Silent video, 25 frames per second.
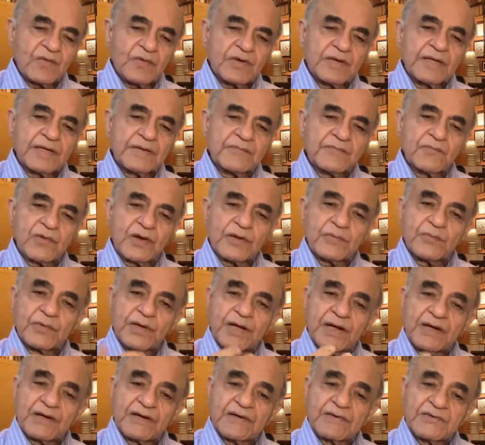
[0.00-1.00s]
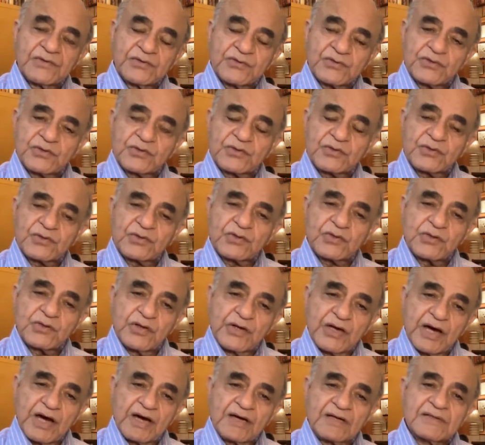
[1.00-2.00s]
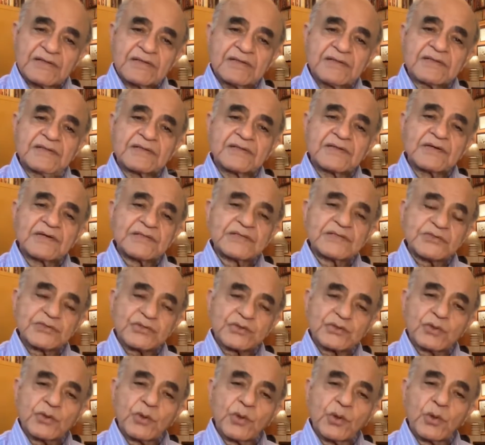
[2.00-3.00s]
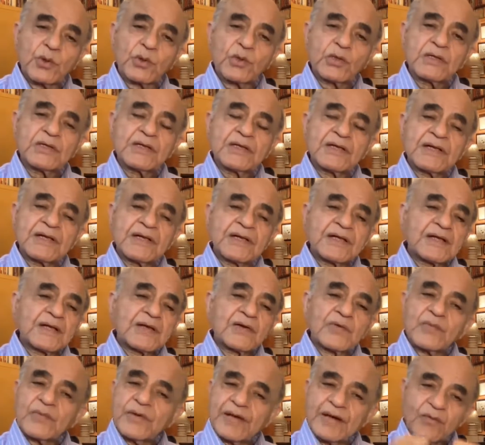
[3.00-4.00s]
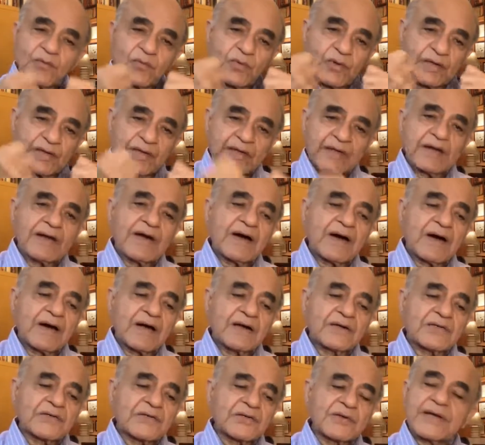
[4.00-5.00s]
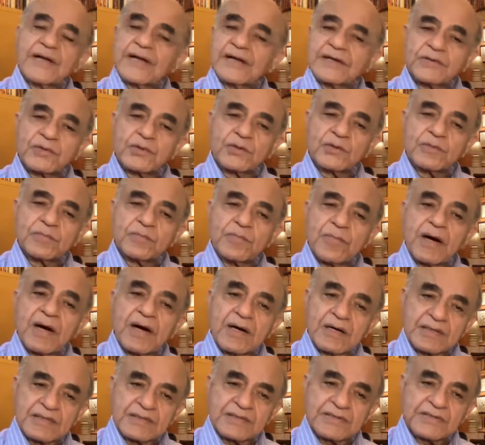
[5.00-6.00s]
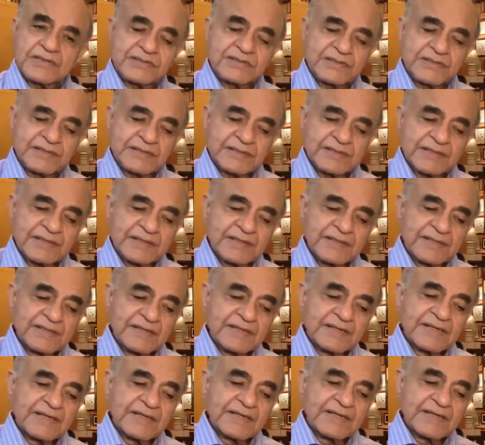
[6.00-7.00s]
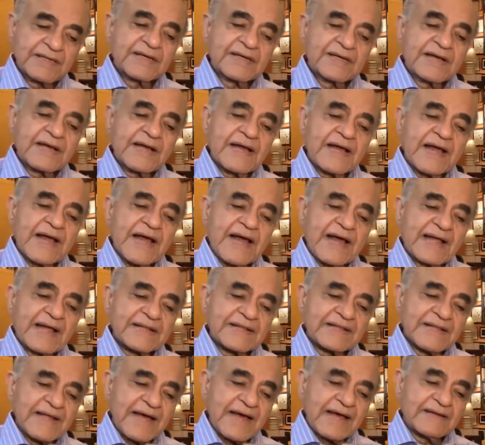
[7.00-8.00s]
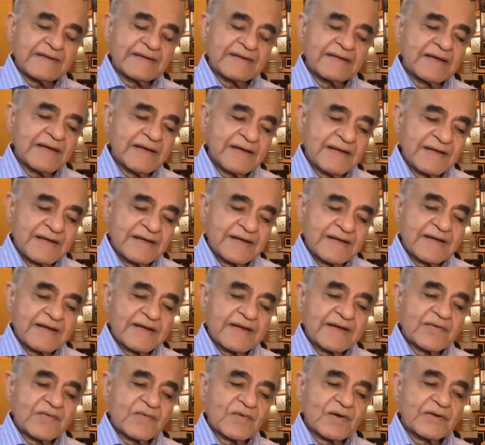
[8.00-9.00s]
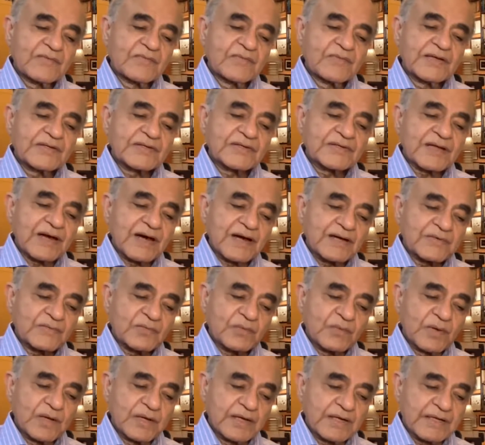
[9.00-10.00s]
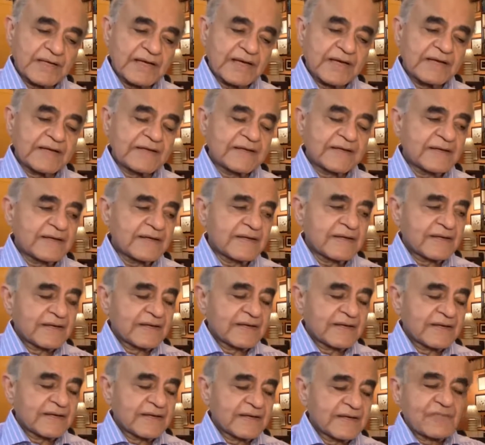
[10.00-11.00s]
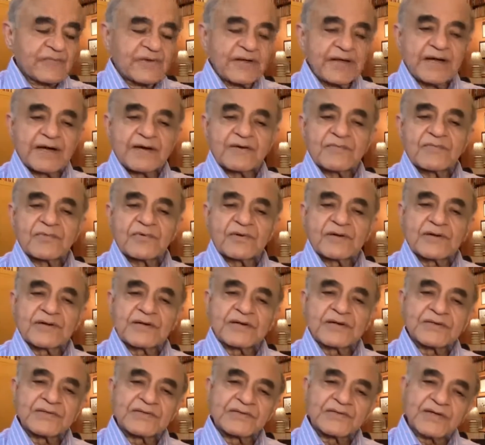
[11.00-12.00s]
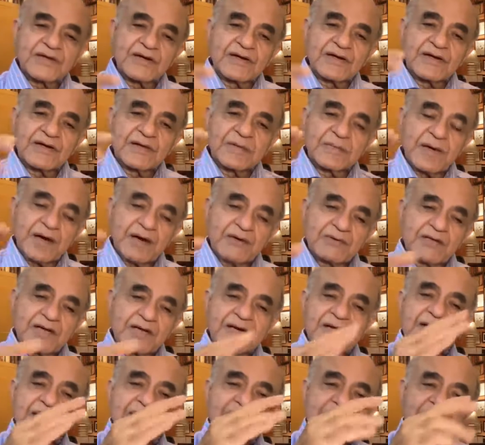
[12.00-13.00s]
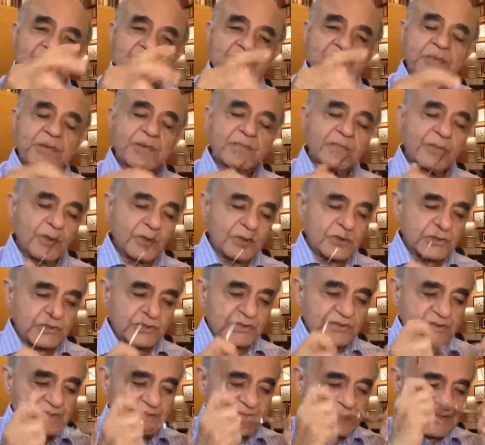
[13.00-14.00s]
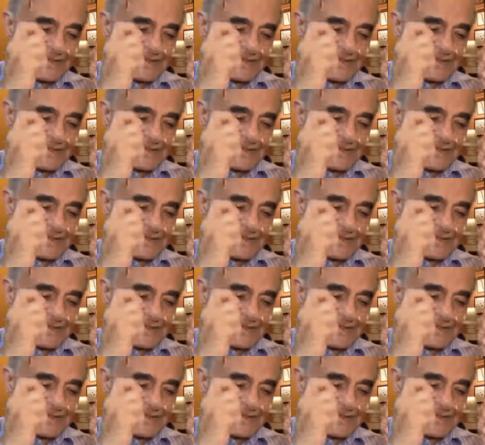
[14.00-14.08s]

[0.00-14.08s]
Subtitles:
when we are young in school, we are working hard to get good marks. And then when we start working, we are concerned about our next promotion.